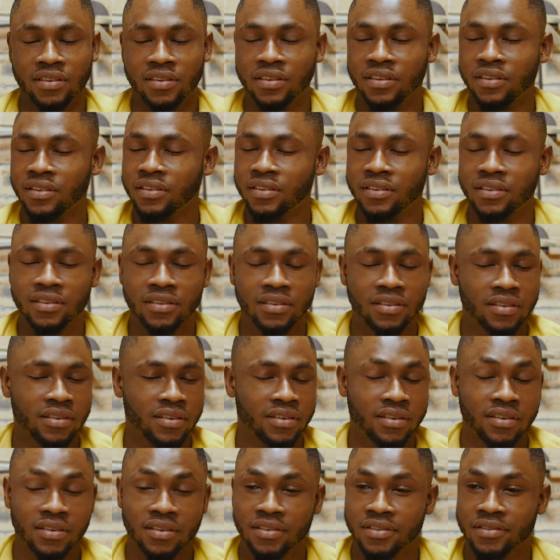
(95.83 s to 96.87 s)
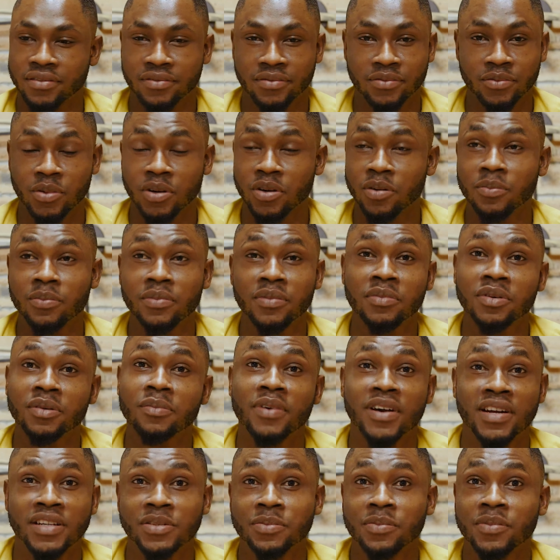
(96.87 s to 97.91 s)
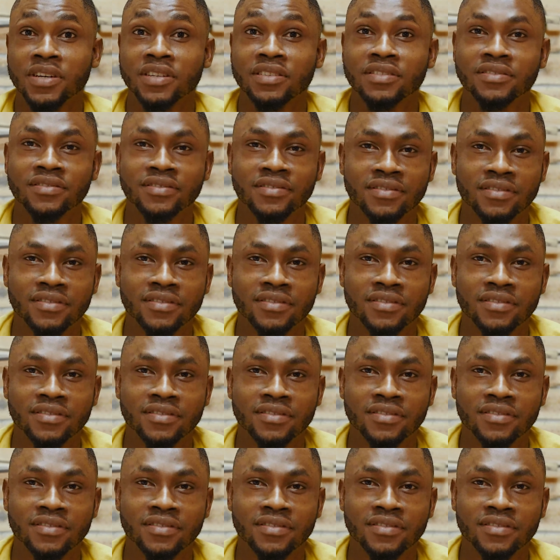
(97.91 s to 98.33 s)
think, well, maybe Batman.